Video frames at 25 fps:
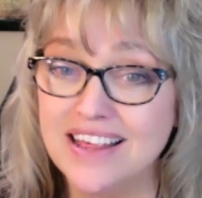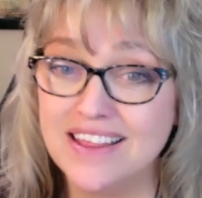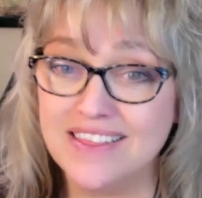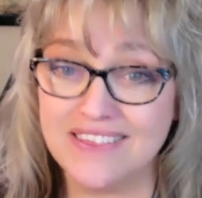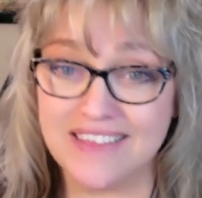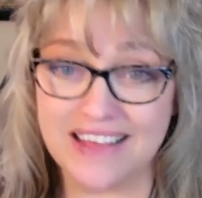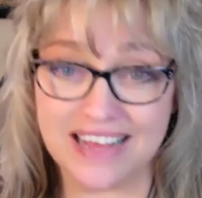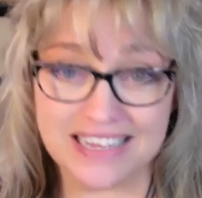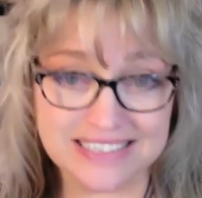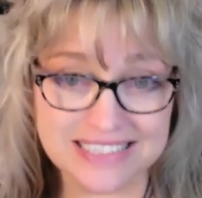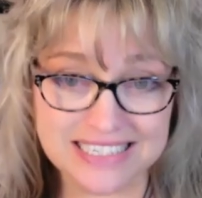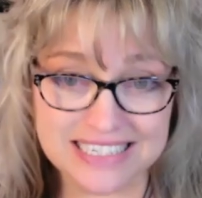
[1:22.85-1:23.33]

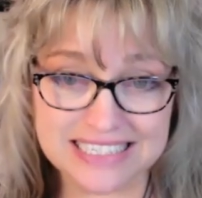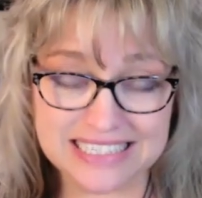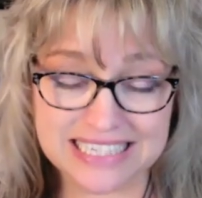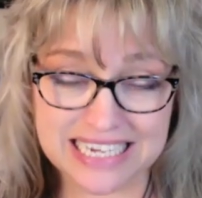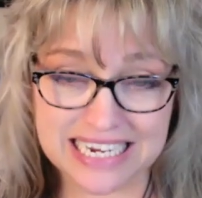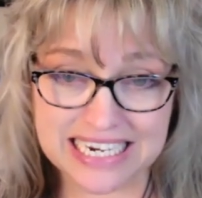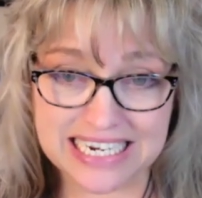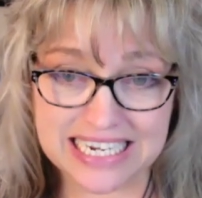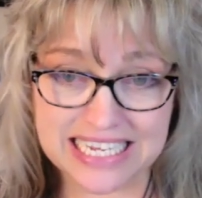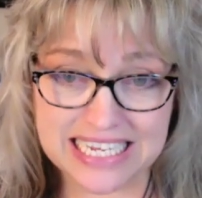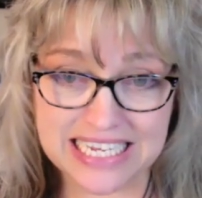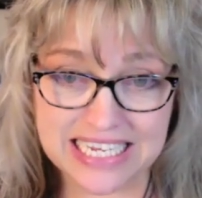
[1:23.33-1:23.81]
that's
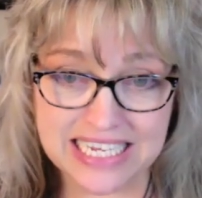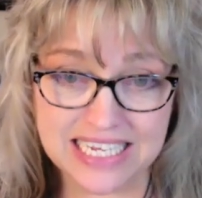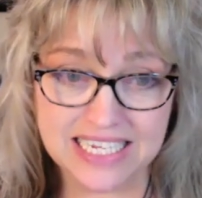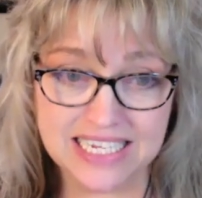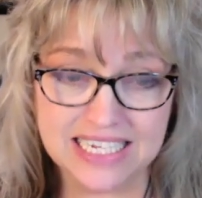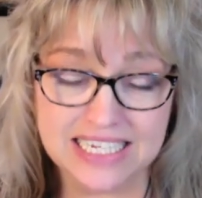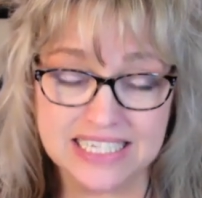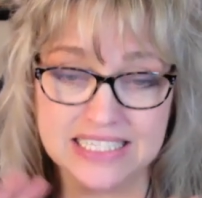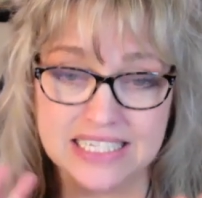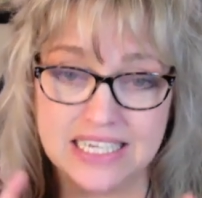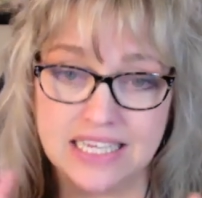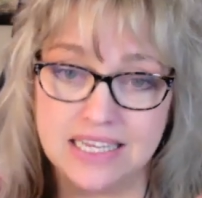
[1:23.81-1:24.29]
exciting
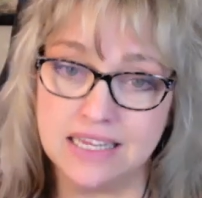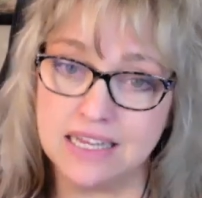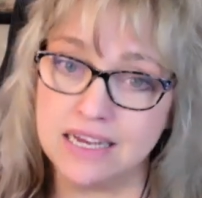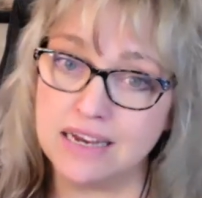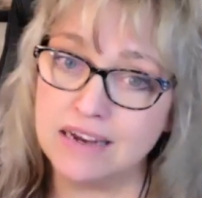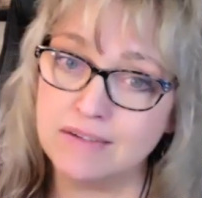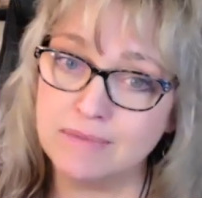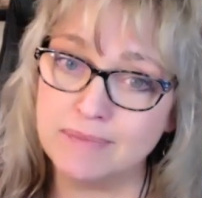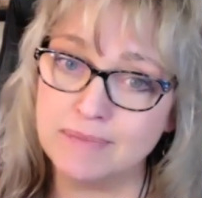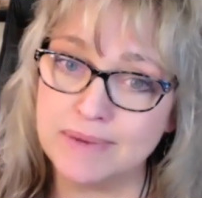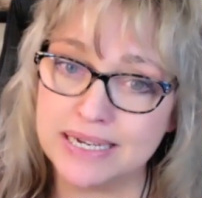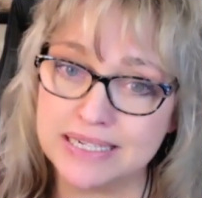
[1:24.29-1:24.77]
because i
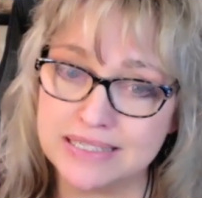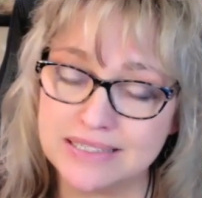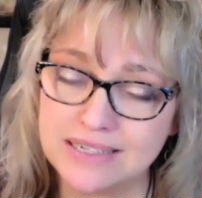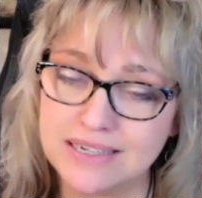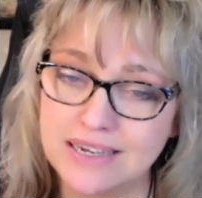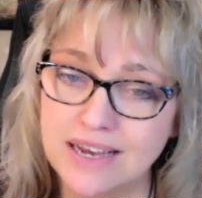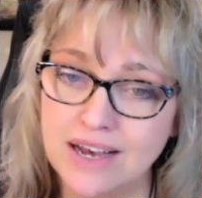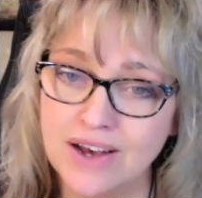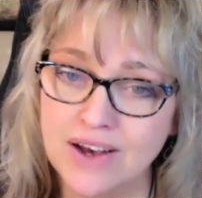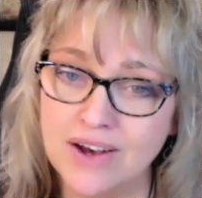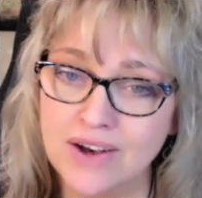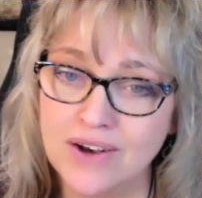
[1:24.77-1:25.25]
love
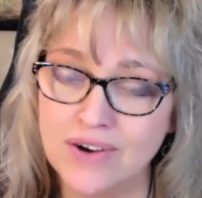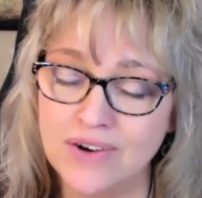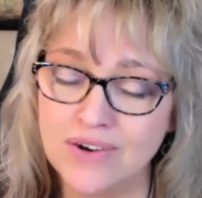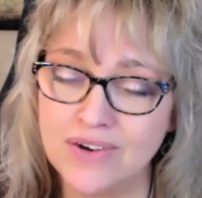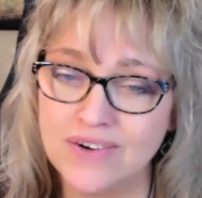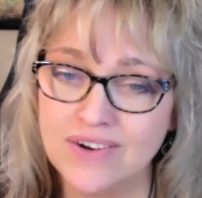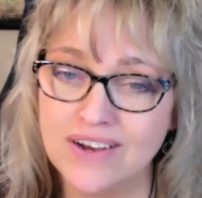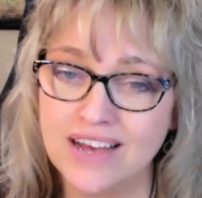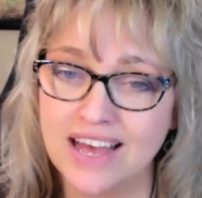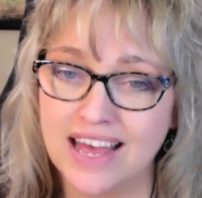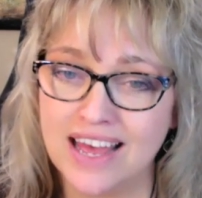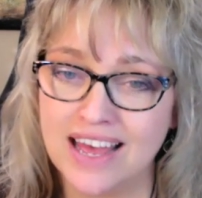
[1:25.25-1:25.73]

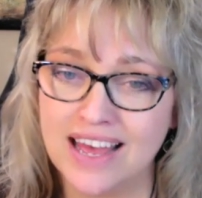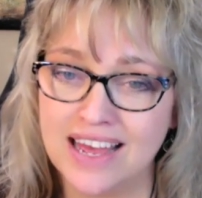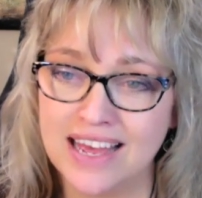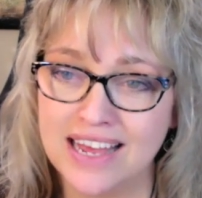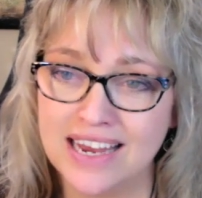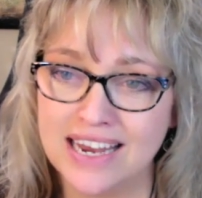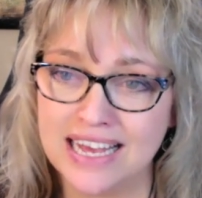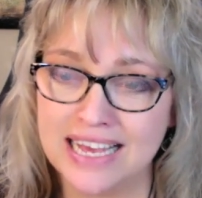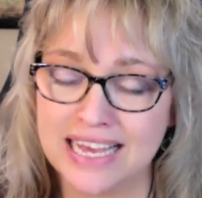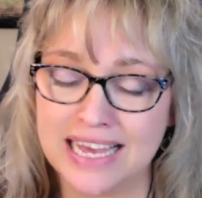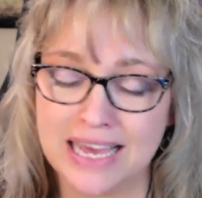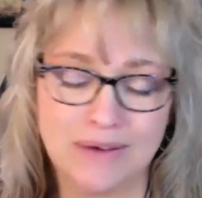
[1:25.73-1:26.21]
mexico
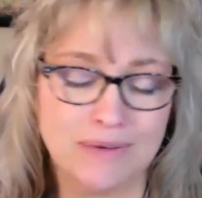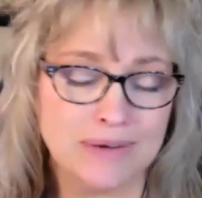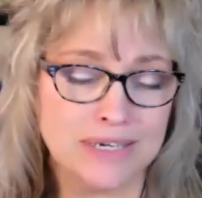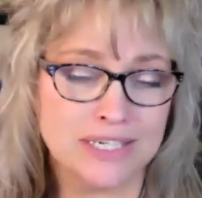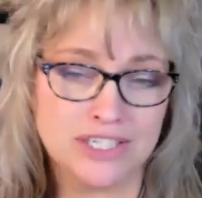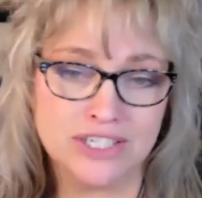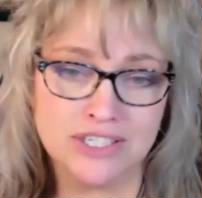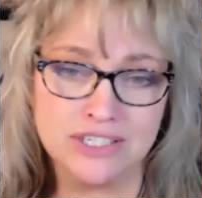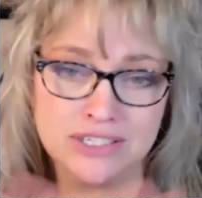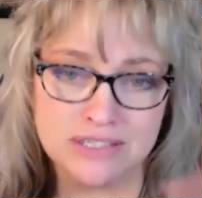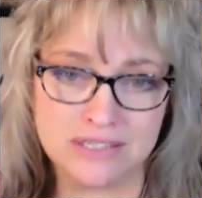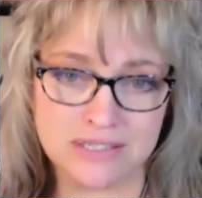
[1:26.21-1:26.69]
and i can't wait
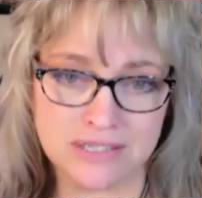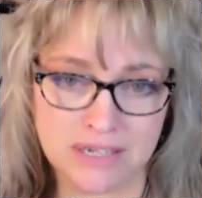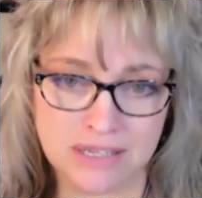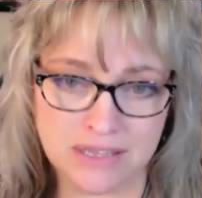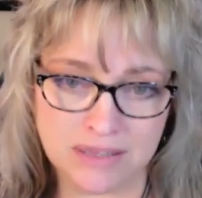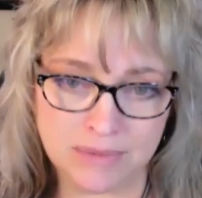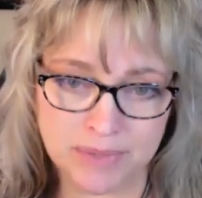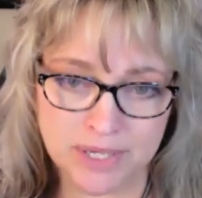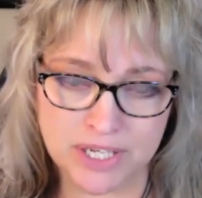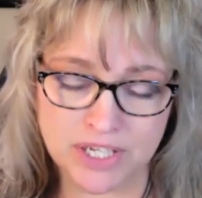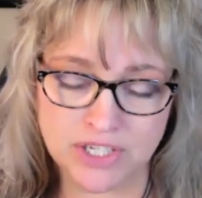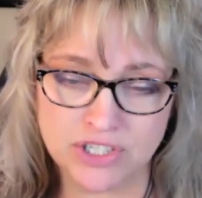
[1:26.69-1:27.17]
to just sit on
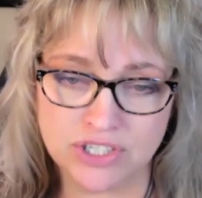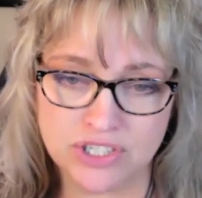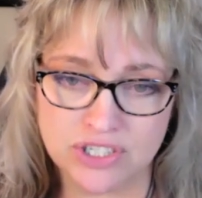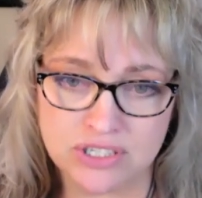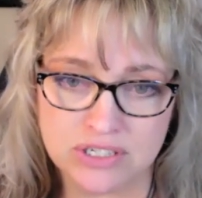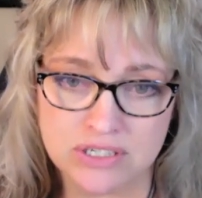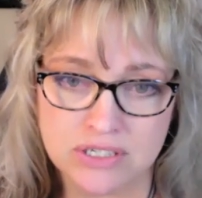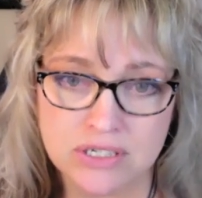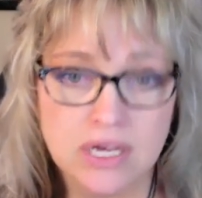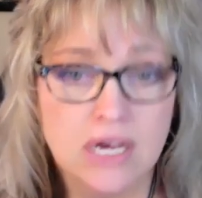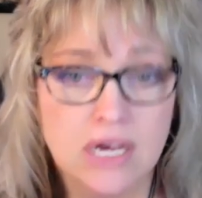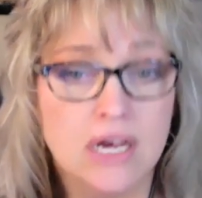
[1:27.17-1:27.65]
the beach
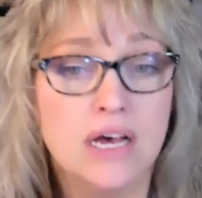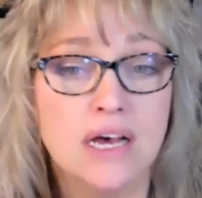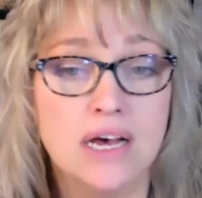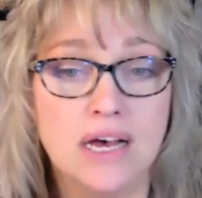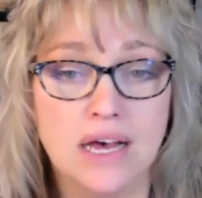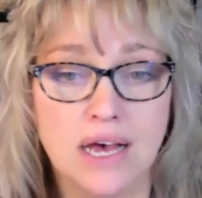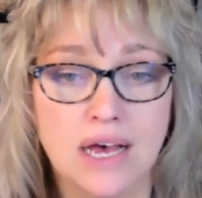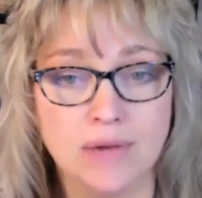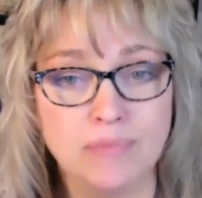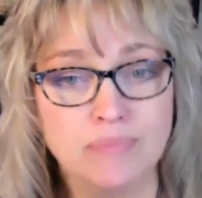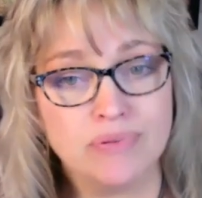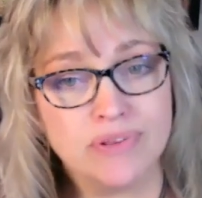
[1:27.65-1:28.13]
and
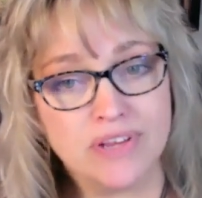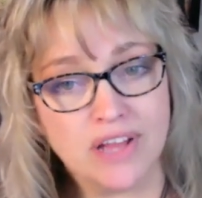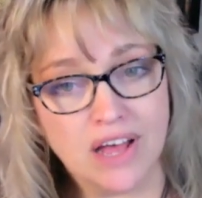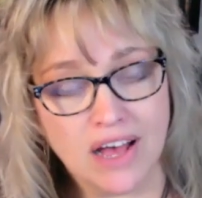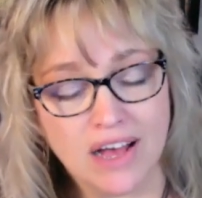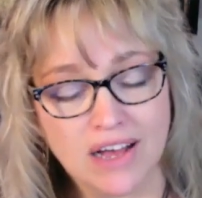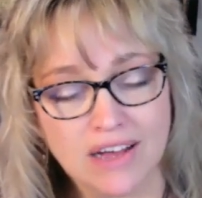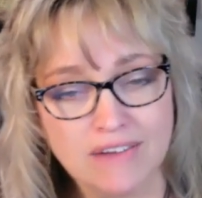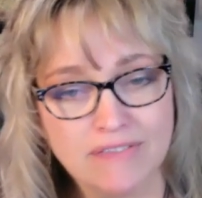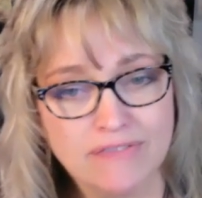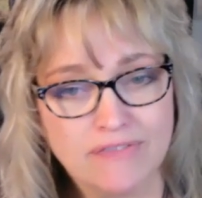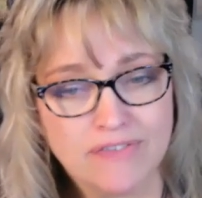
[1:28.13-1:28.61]

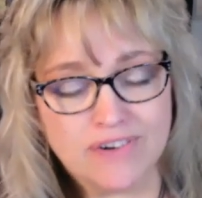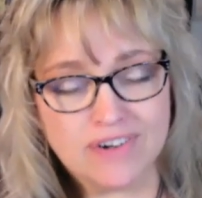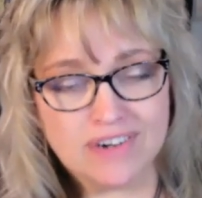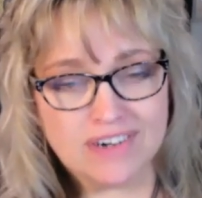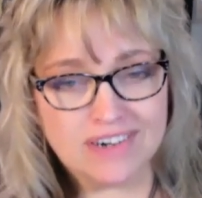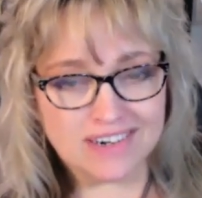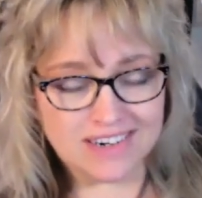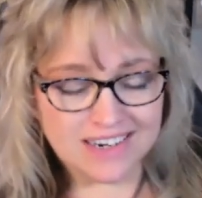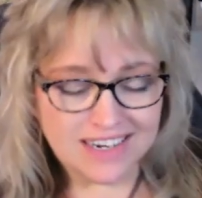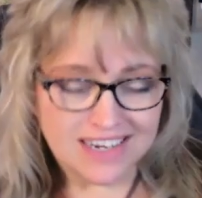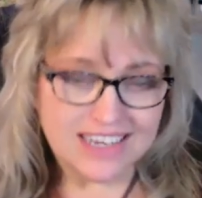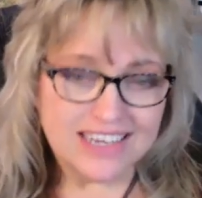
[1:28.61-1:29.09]
unplug
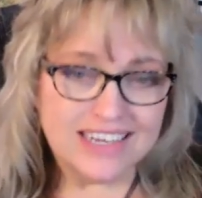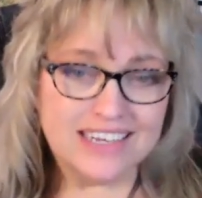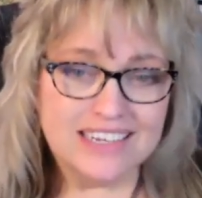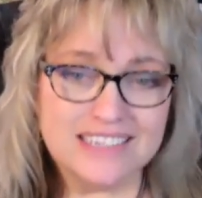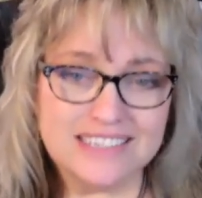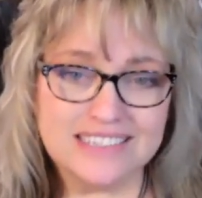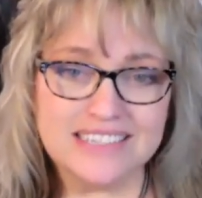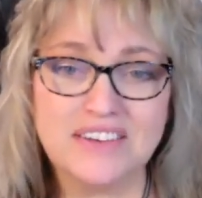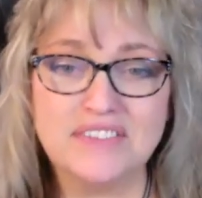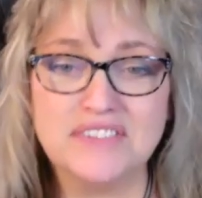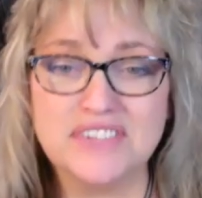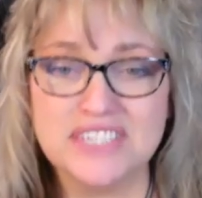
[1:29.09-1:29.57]
for
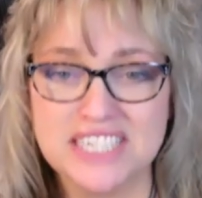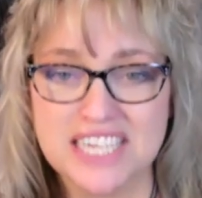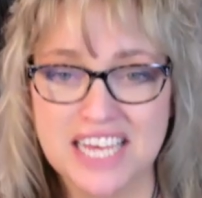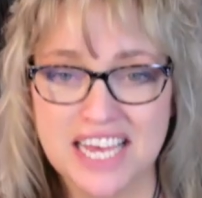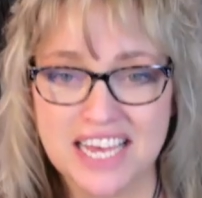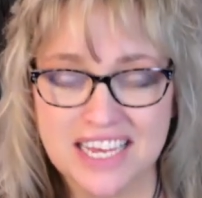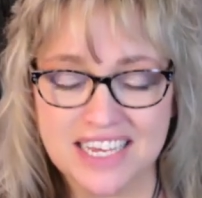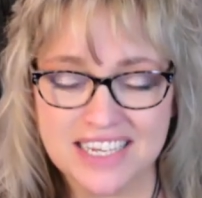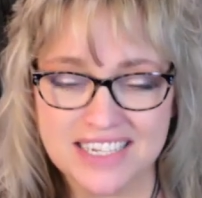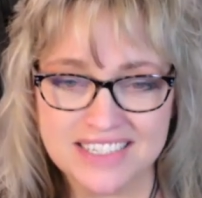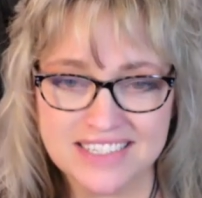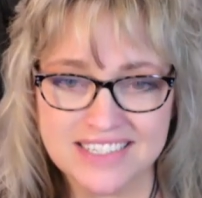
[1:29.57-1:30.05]
seven
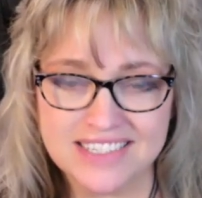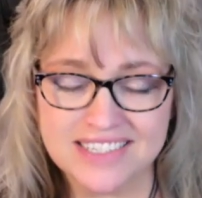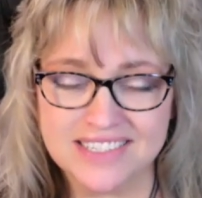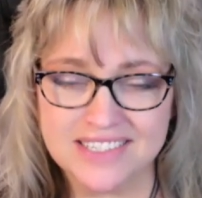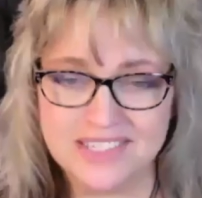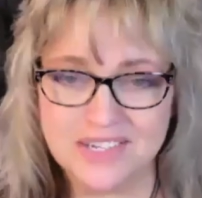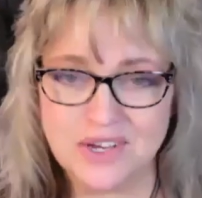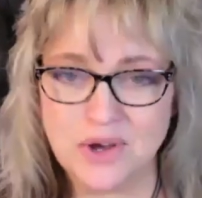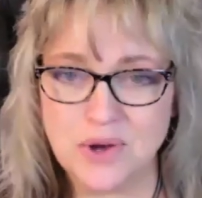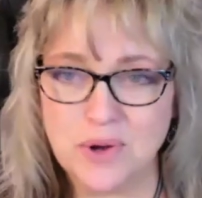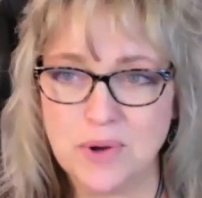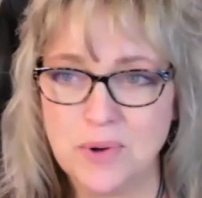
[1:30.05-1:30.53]
days
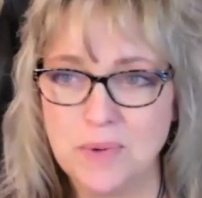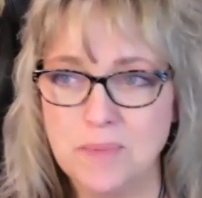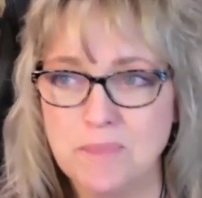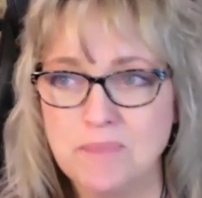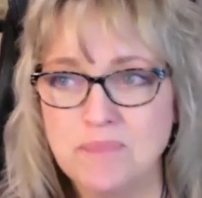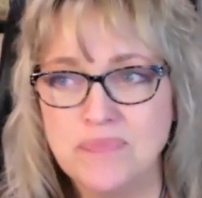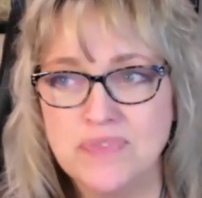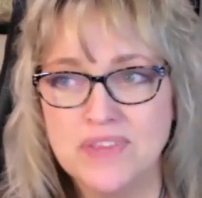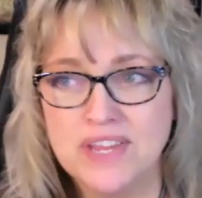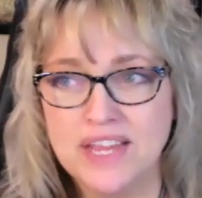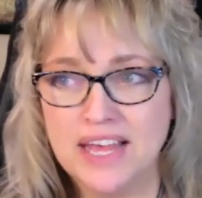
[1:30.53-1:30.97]
so